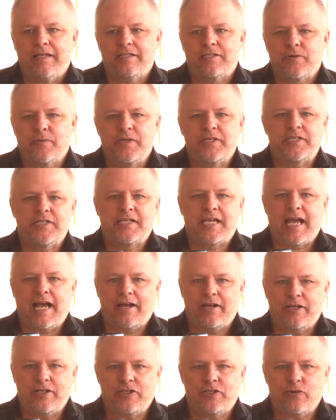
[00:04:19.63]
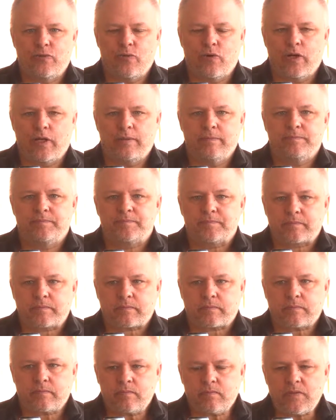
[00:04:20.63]
So we should count it joy.
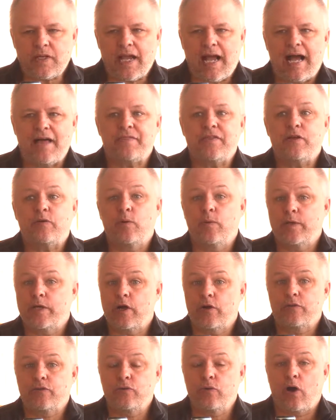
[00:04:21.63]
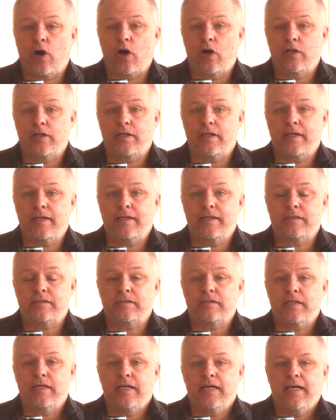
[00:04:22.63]
I think when we go through hard things,